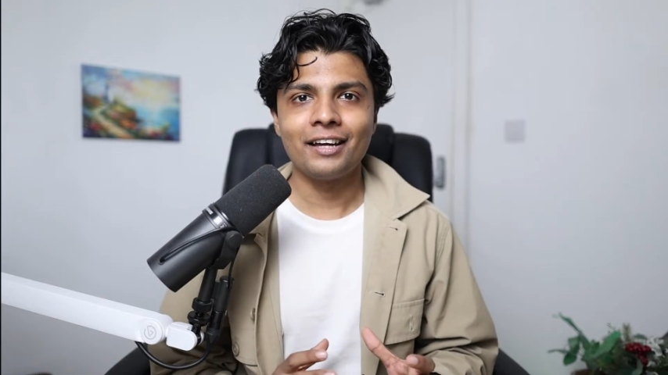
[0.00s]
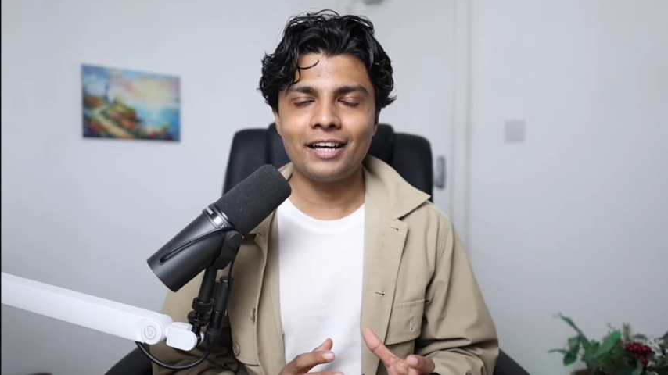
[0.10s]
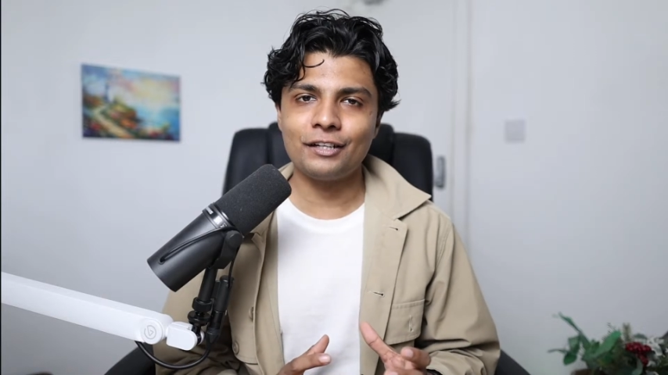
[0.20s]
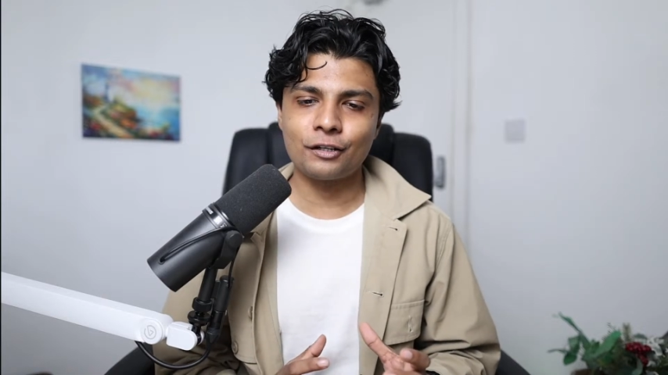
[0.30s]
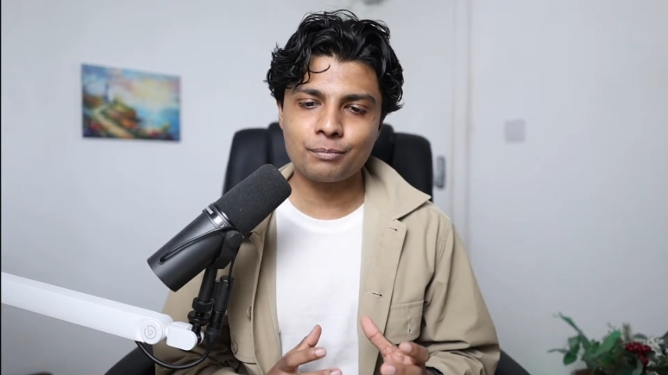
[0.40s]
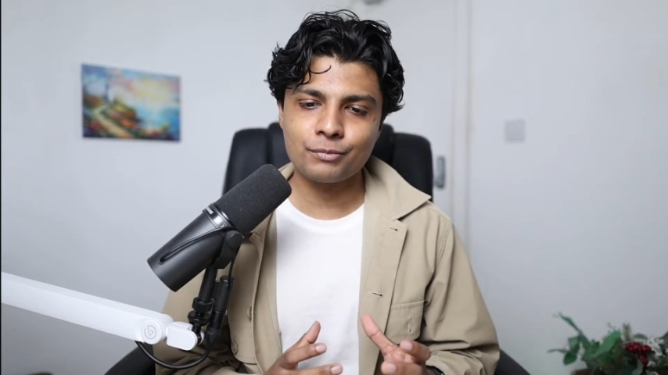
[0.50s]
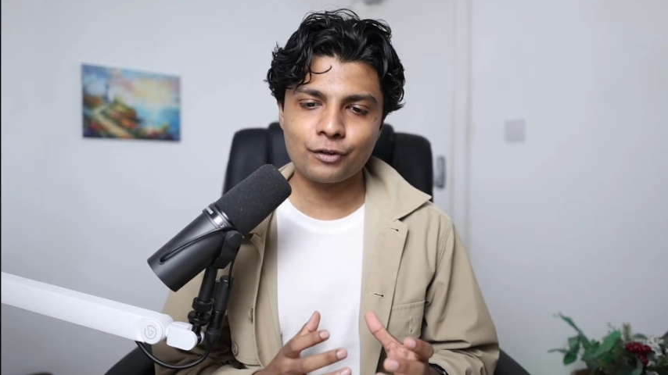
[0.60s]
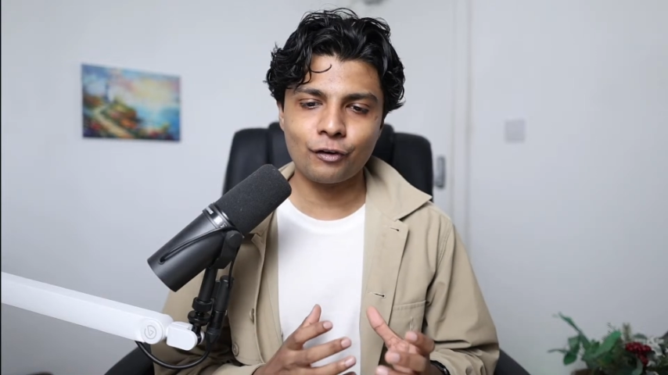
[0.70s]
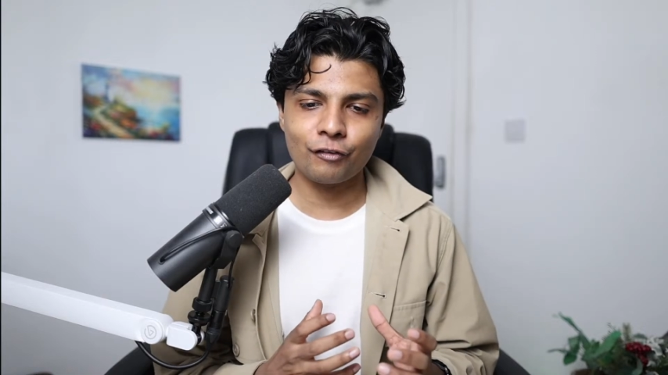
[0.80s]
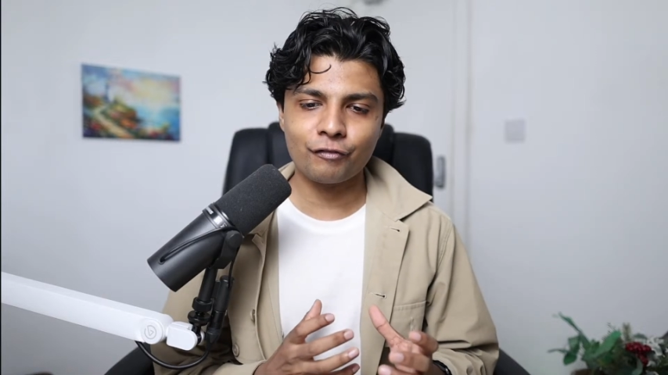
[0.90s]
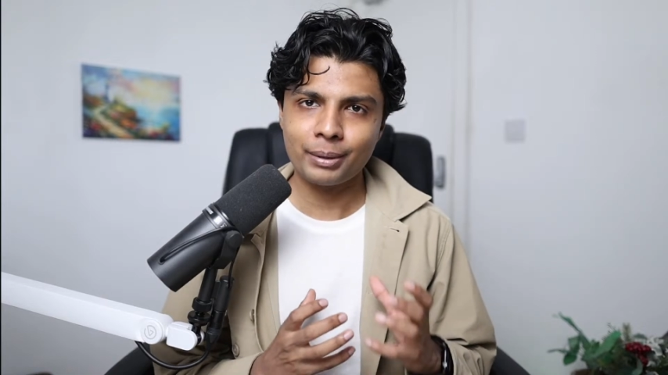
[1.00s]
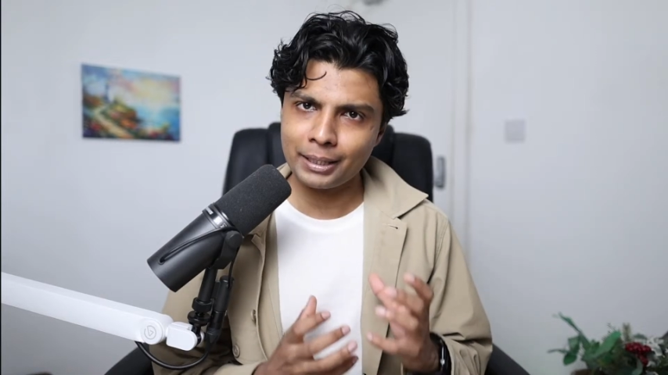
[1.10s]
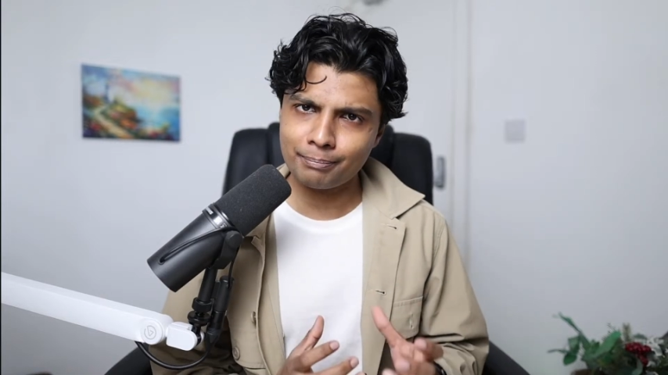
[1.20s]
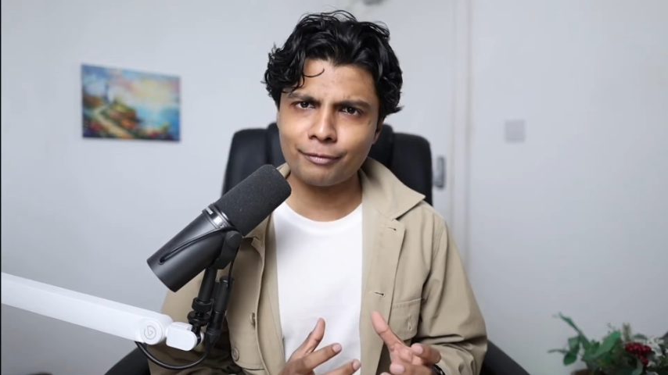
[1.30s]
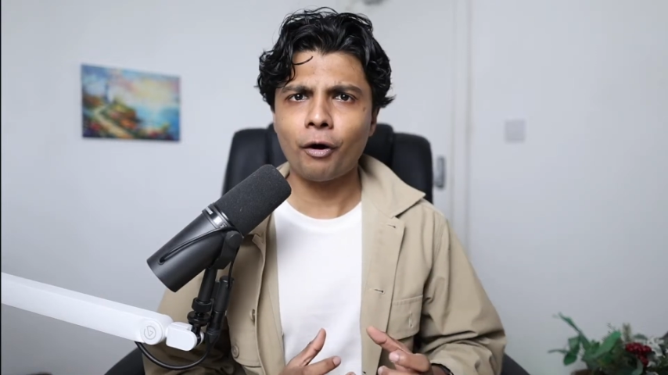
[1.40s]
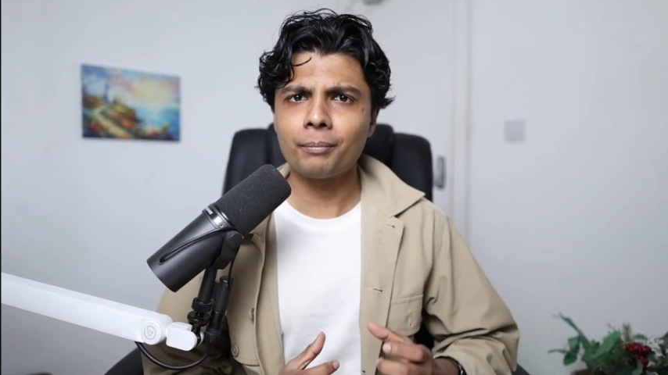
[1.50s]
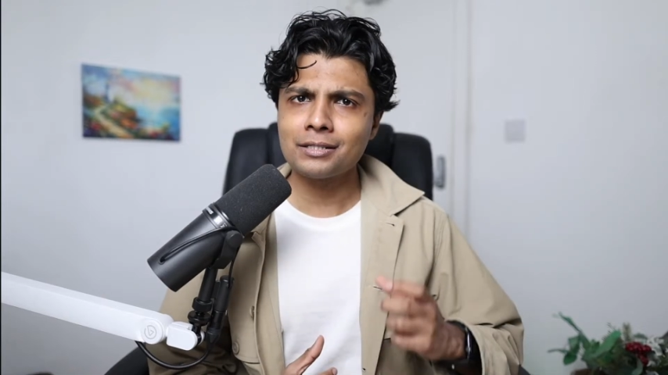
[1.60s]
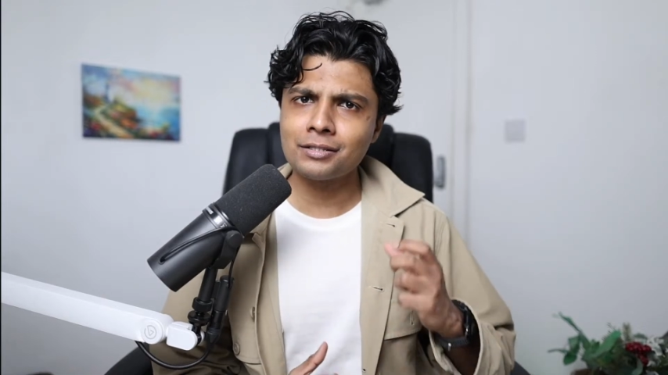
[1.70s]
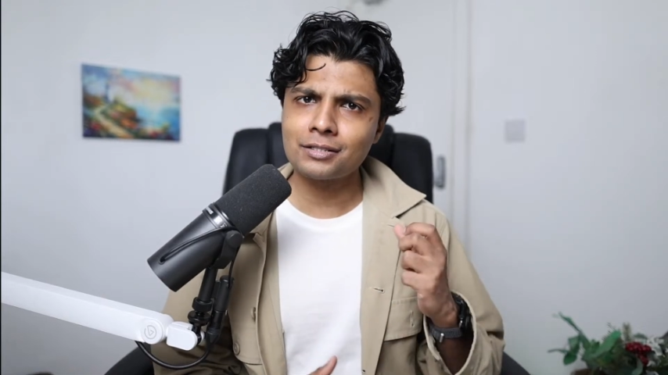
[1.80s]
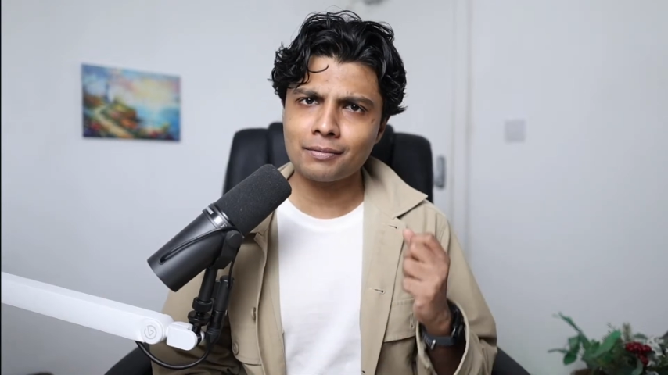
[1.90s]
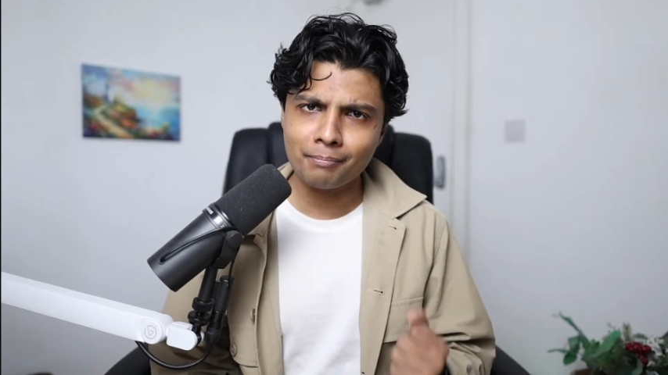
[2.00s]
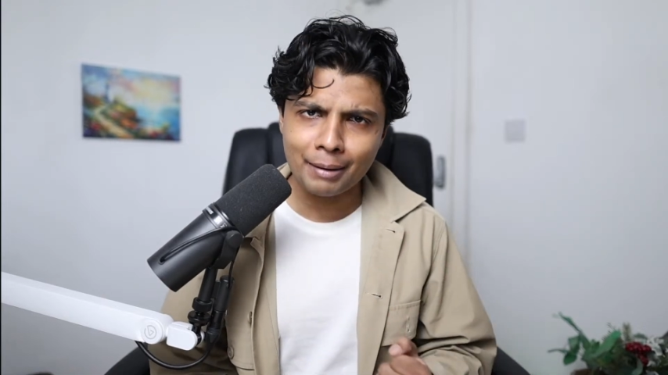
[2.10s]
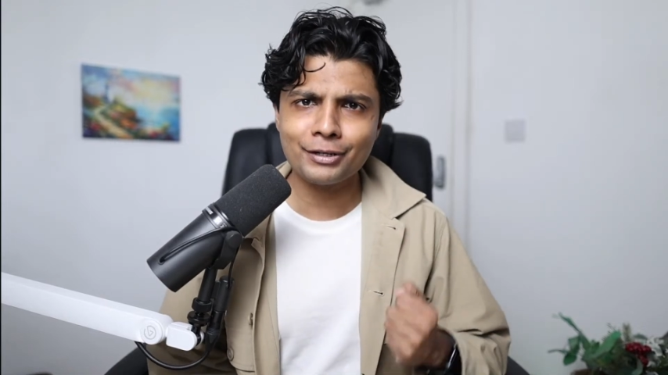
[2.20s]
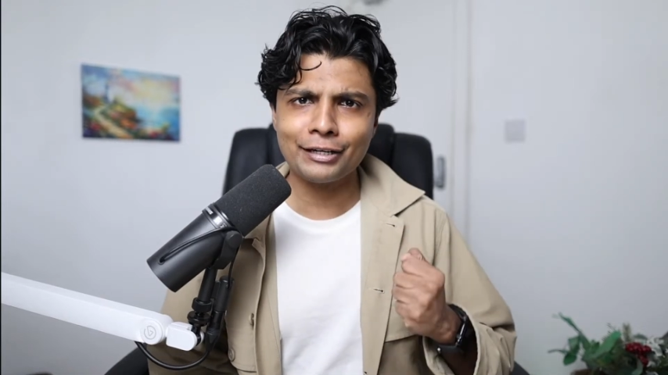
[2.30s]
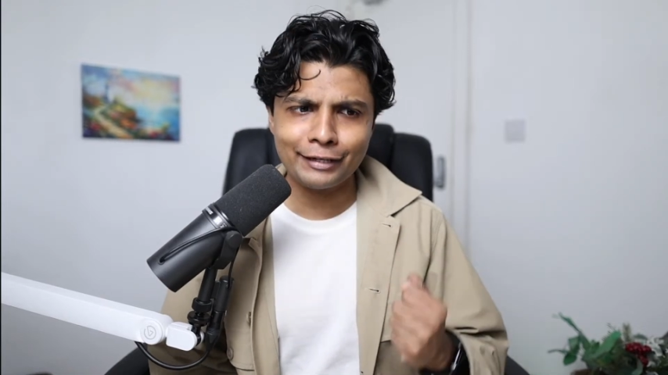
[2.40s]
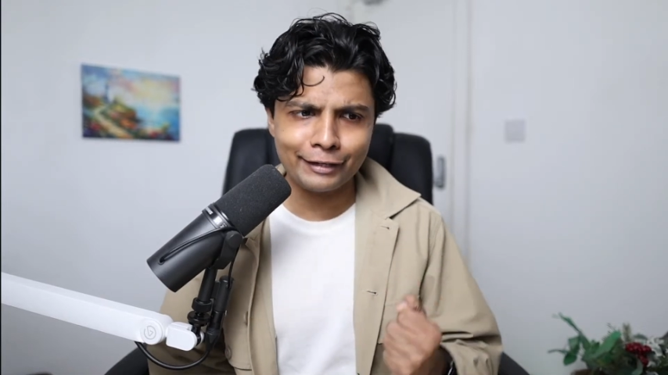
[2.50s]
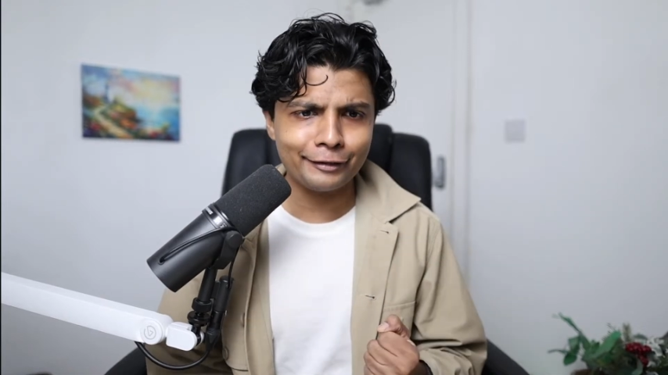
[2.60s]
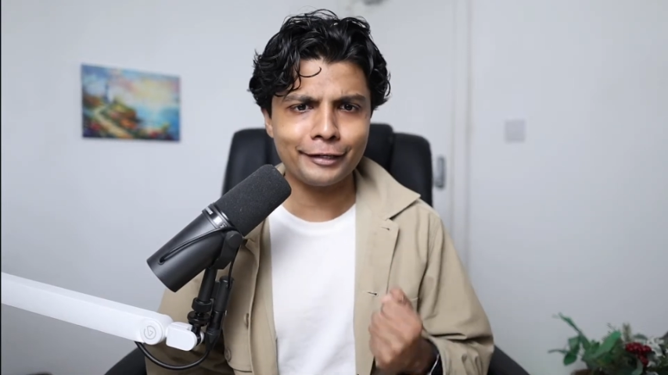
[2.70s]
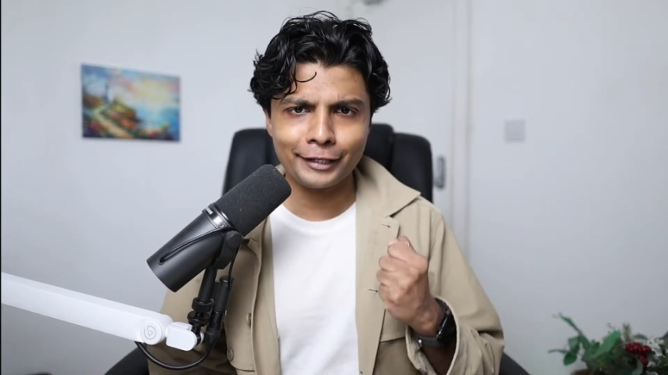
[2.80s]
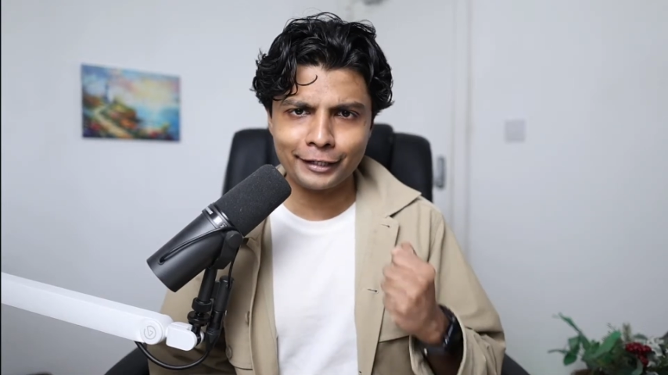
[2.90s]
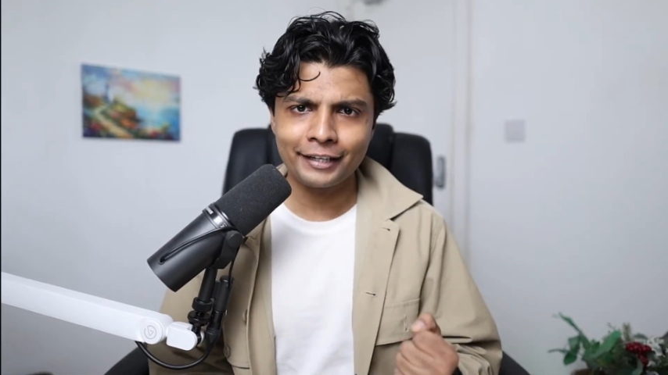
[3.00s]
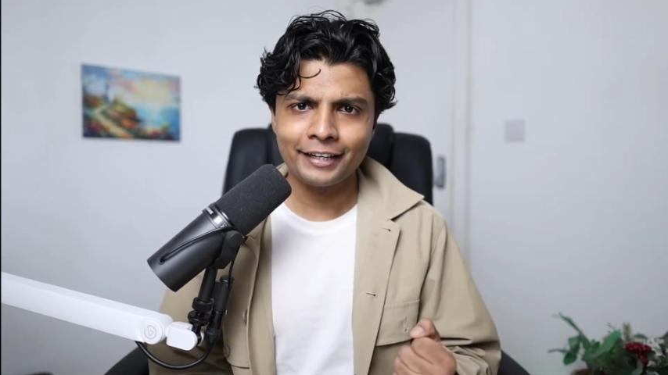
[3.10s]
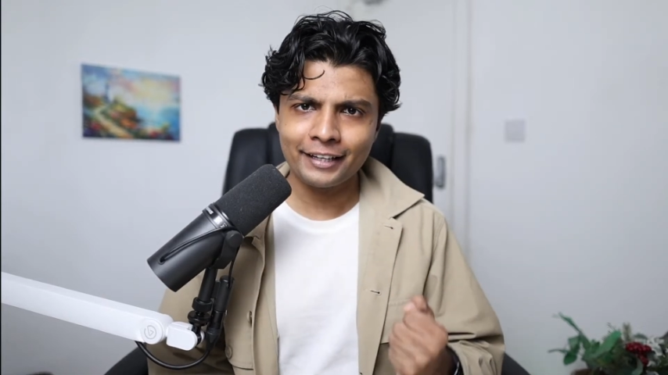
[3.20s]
in terms of brain performance, memory, learning,